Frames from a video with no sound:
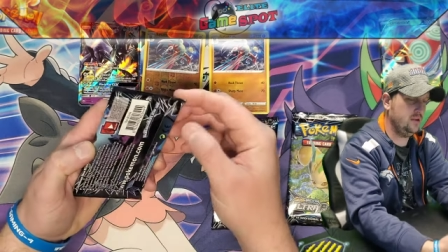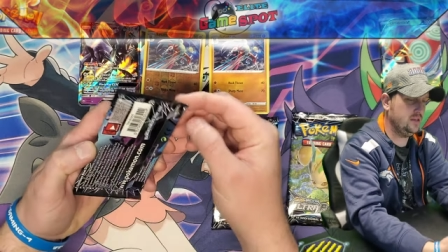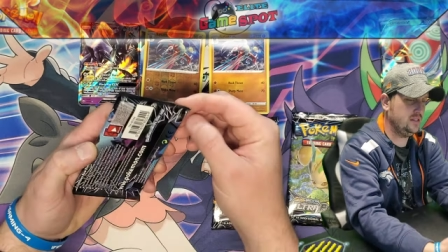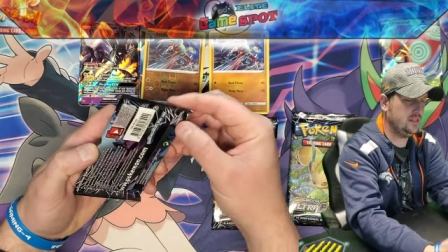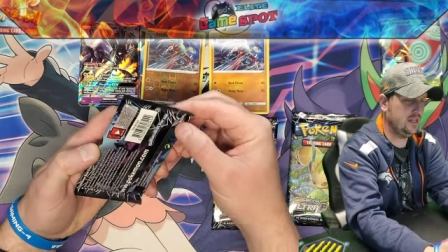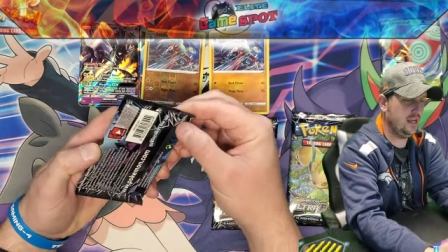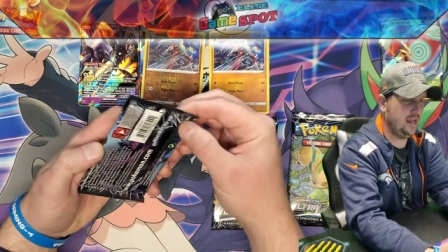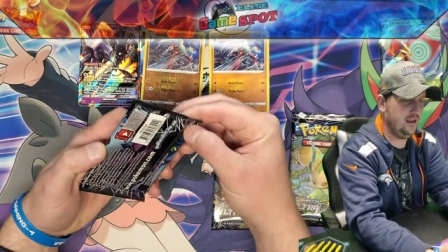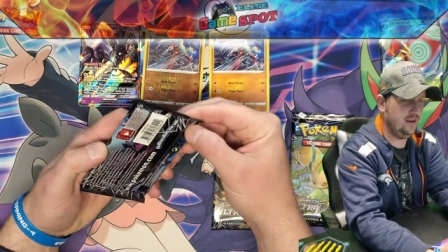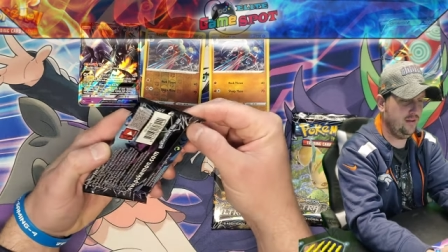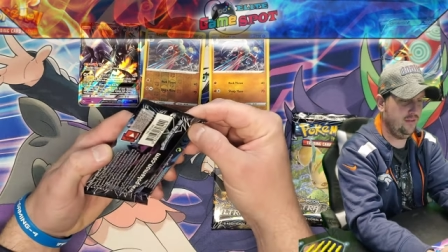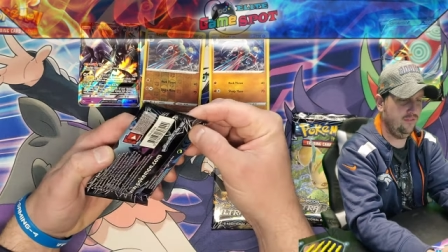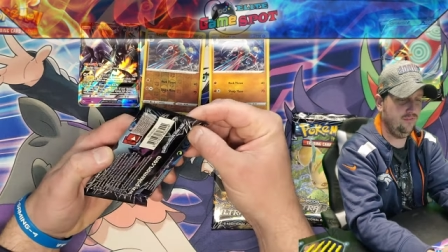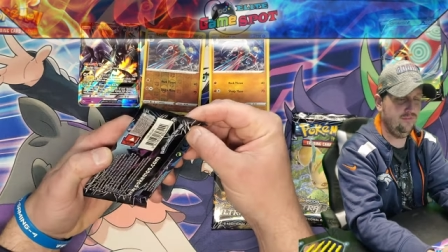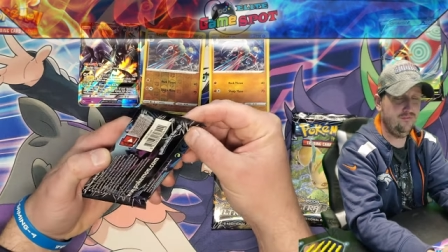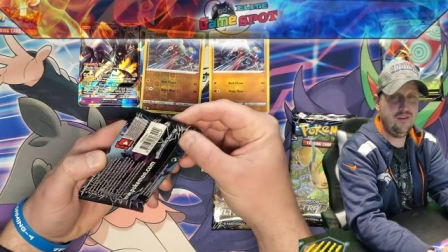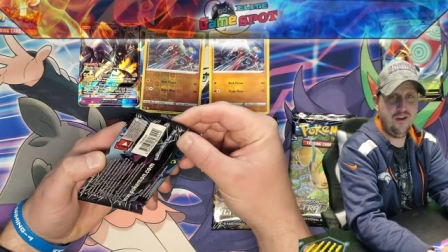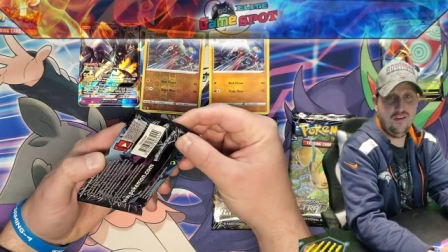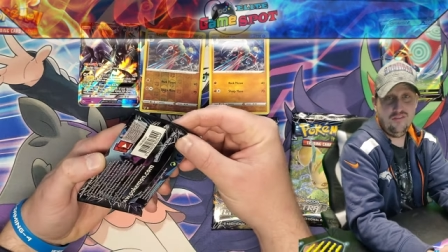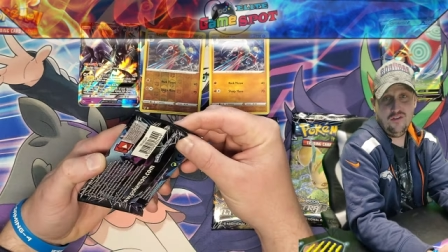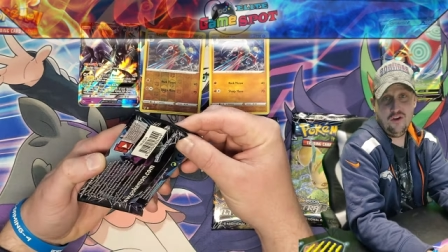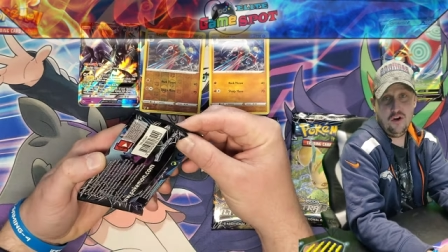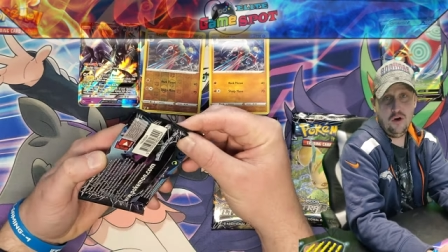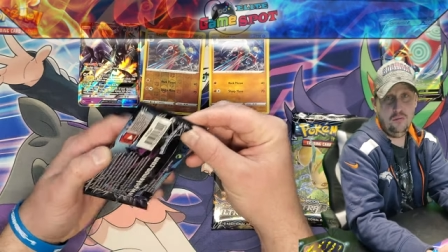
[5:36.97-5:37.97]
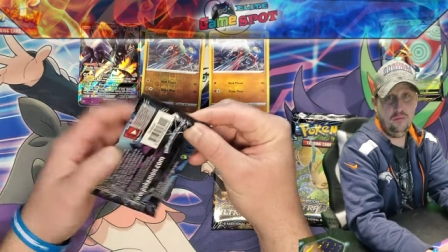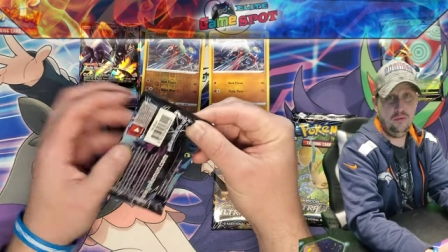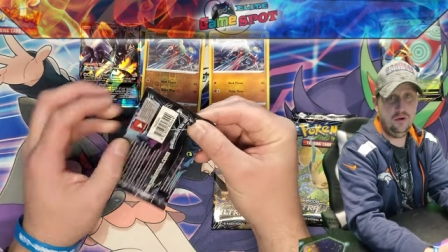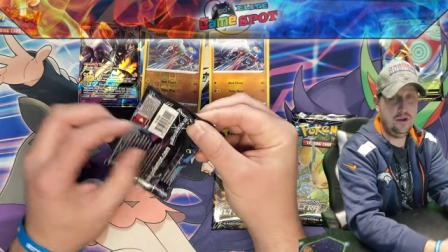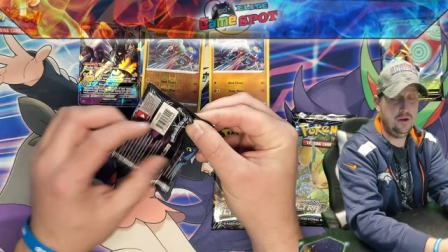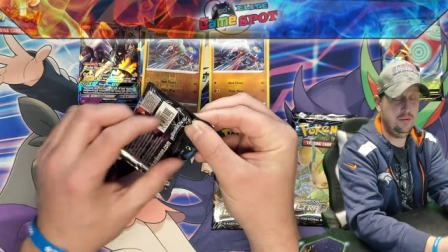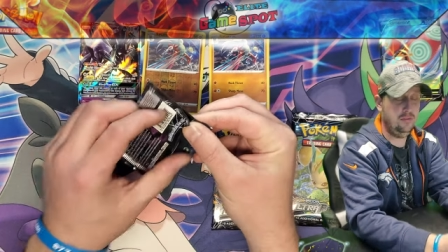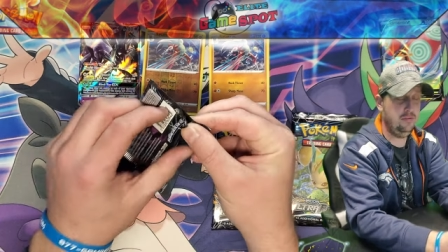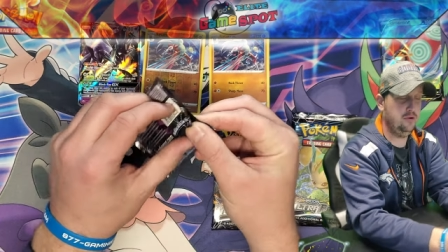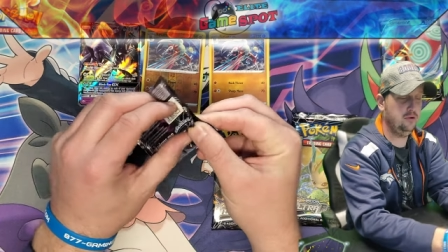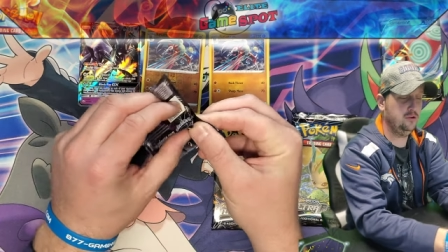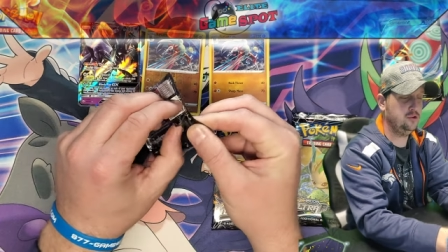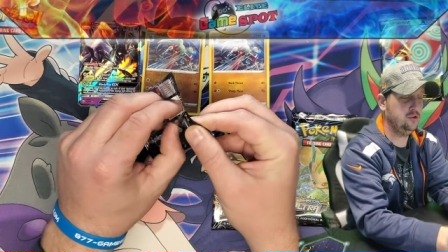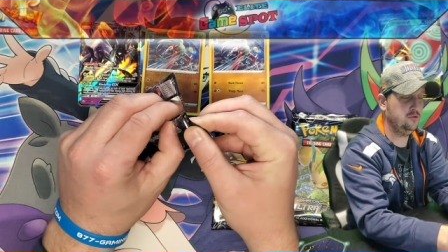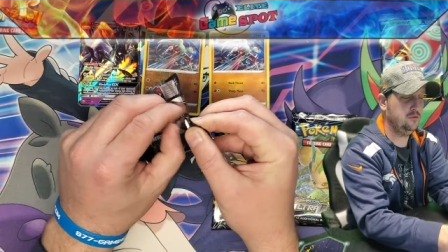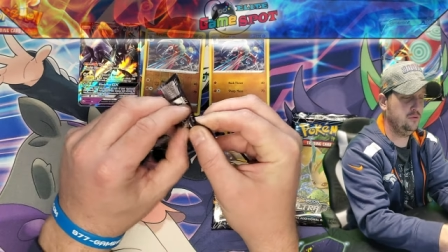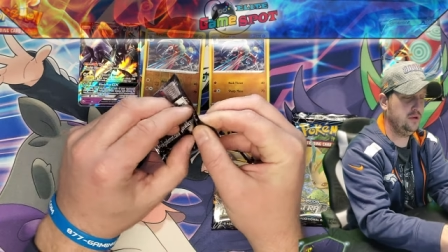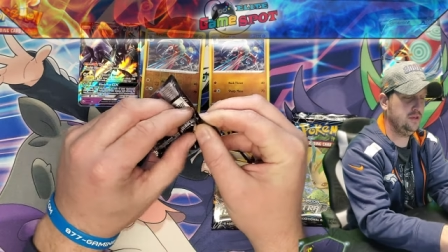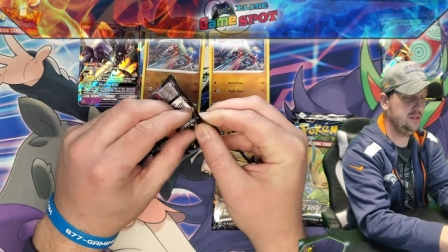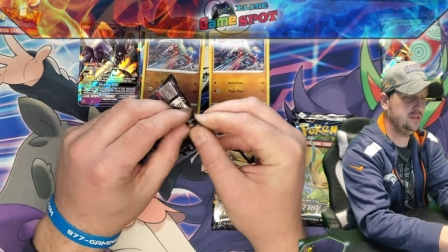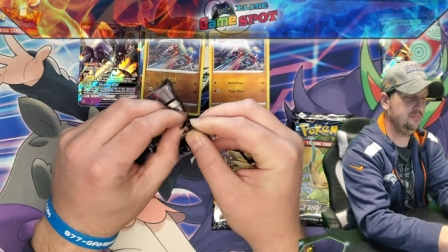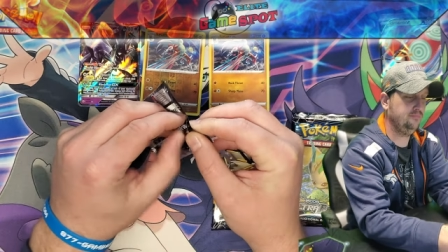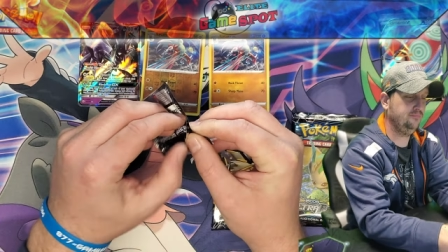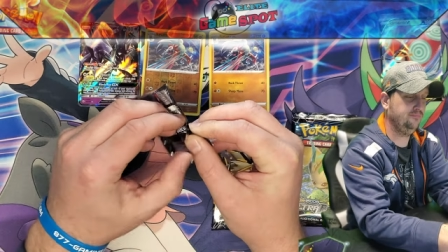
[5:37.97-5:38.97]
reason I've never opened up Ultra
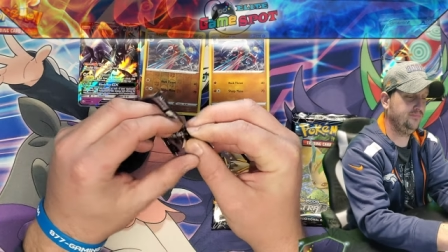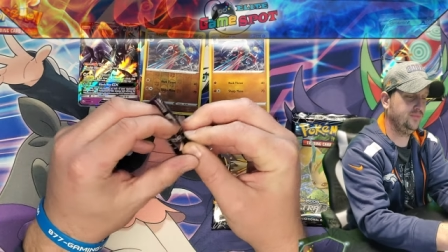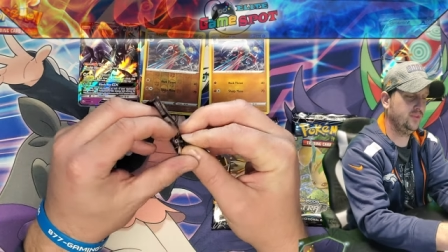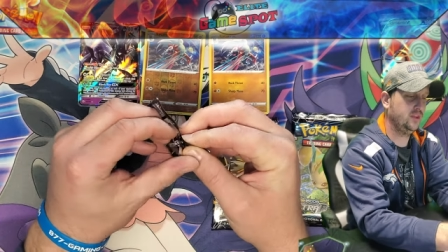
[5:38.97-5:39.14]
Prism,